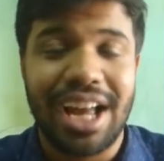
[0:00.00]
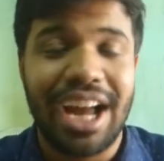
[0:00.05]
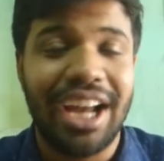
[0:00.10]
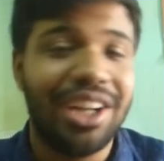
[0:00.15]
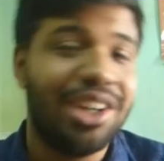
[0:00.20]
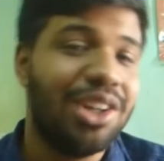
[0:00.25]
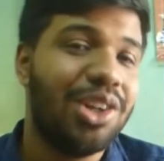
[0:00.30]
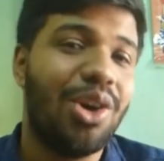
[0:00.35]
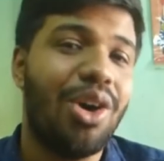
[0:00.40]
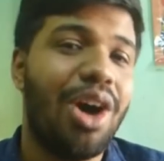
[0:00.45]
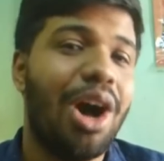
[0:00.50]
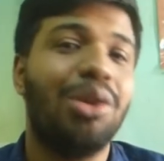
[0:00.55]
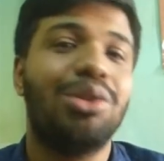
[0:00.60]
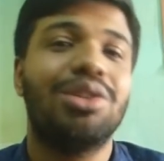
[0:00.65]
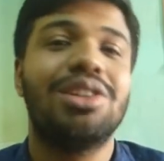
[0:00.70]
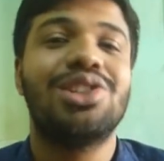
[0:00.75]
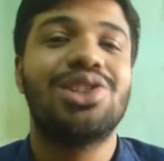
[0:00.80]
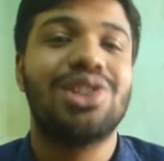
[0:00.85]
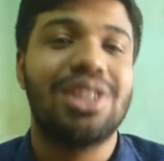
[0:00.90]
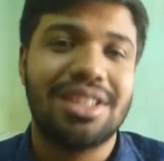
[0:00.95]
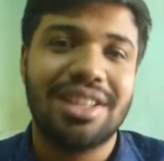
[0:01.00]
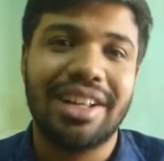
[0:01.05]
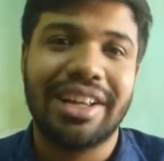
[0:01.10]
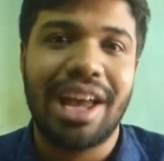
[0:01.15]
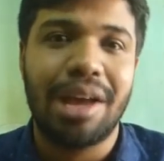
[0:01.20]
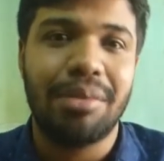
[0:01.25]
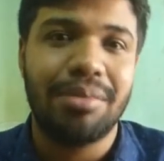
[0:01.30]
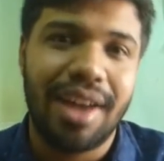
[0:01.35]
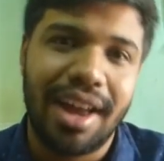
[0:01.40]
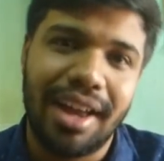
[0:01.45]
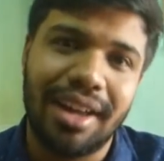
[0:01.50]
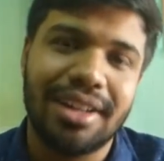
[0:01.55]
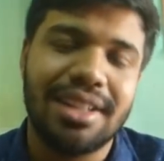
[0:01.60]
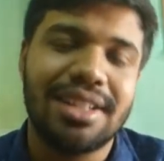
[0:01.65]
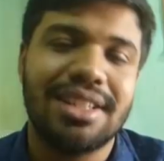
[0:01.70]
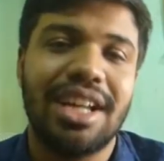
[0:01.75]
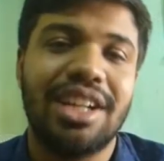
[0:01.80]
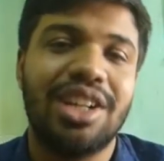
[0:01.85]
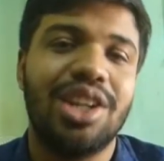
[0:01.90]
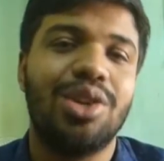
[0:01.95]
I didn't know how to adjust the camera
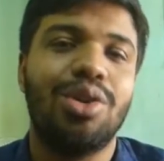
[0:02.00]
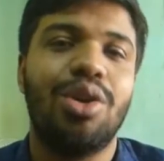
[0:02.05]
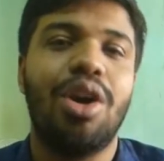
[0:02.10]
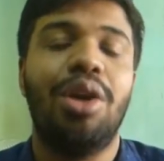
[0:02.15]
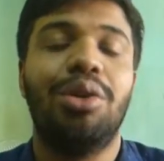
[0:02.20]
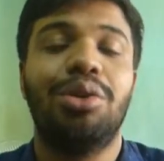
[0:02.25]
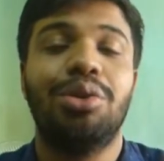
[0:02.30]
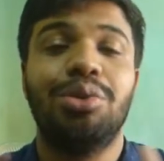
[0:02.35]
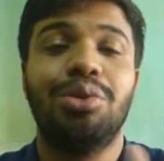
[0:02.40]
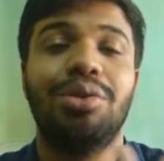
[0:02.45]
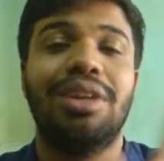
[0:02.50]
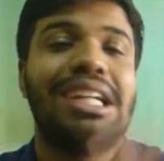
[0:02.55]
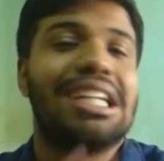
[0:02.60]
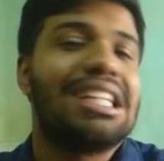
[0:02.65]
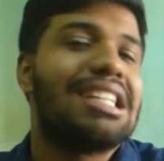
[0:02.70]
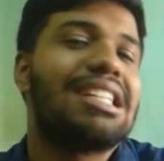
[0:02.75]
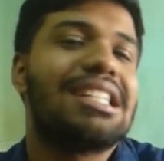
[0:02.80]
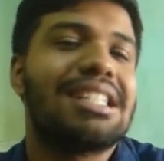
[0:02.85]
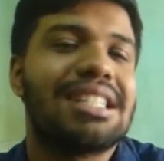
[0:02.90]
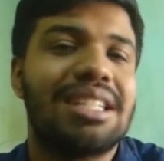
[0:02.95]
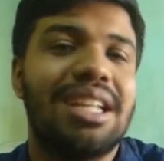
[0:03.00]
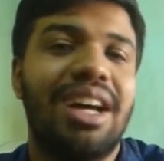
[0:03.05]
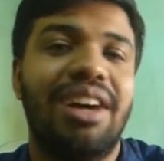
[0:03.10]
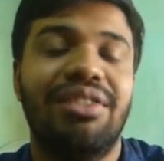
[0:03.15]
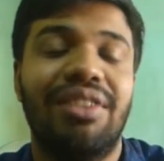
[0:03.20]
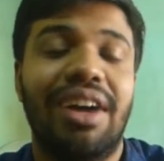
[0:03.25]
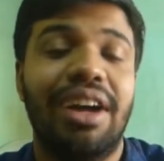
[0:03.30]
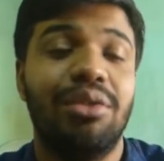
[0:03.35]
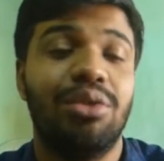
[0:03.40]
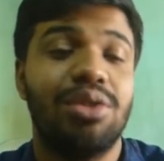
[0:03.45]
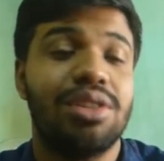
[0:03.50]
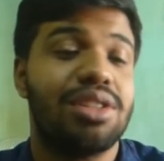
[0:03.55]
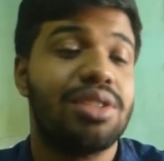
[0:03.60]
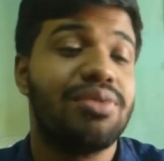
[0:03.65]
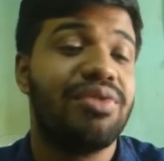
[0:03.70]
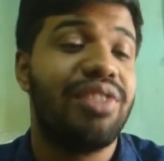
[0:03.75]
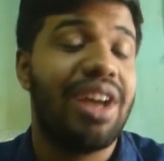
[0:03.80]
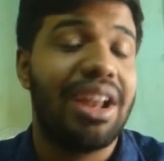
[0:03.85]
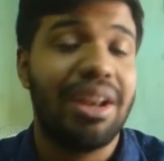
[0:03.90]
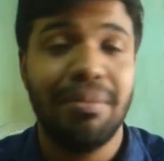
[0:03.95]
angles, I didn't know how to do the editing stuff. I was
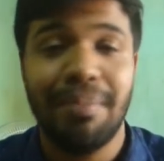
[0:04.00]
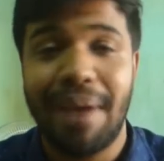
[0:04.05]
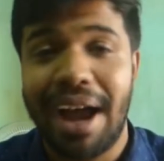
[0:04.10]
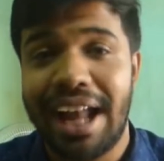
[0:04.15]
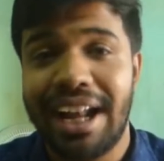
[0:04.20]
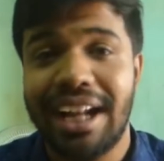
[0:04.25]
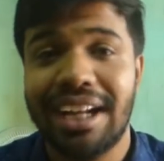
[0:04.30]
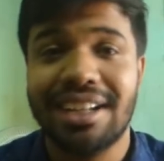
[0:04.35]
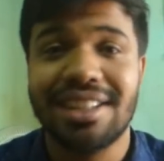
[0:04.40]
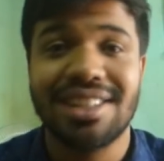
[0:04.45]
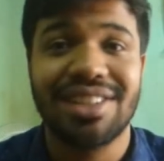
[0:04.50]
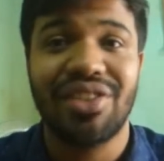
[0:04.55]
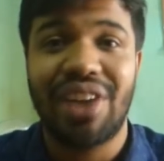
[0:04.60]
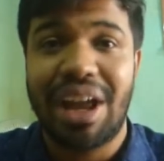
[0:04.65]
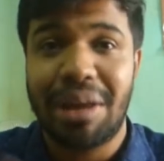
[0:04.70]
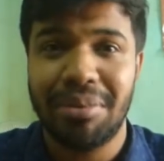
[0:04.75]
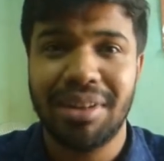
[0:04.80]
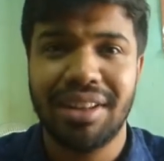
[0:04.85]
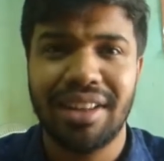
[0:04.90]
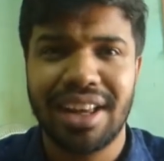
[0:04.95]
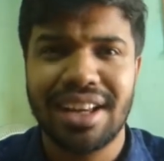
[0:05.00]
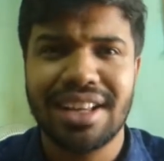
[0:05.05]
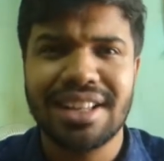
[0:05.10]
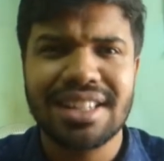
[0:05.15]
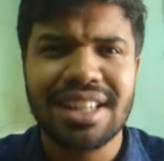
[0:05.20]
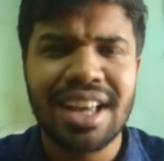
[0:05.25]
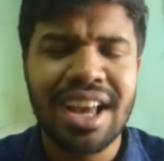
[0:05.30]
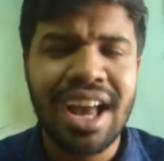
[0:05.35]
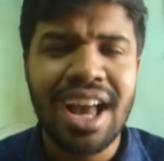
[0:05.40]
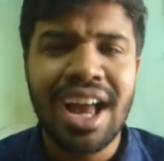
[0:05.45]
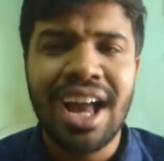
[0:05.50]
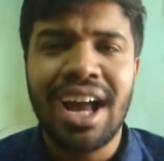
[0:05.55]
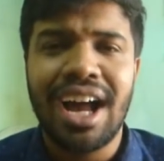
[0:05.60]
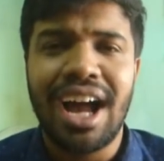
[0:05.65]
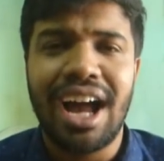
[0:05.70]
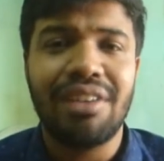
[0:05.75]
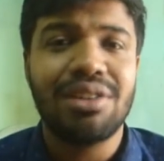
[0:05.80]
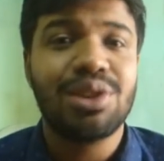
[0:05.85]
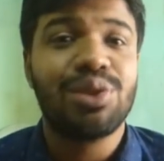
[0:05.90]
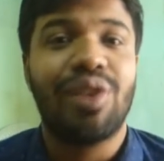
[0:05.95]
very bad at describing things.
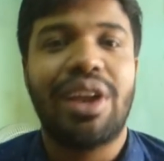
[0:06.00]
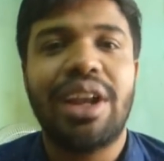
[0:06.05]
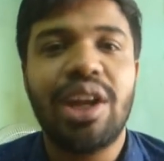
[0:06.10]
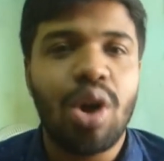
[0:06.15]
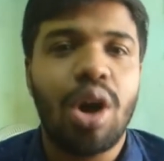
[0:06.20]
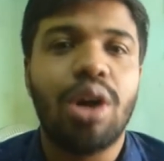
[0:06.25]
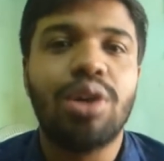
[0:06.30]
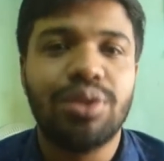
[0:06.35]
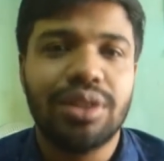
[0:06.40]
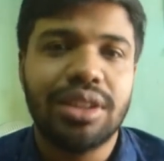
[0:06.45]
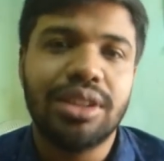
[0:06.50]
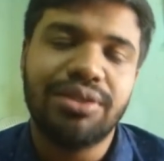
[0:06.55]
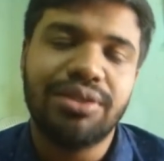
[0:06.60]
I was very awkward in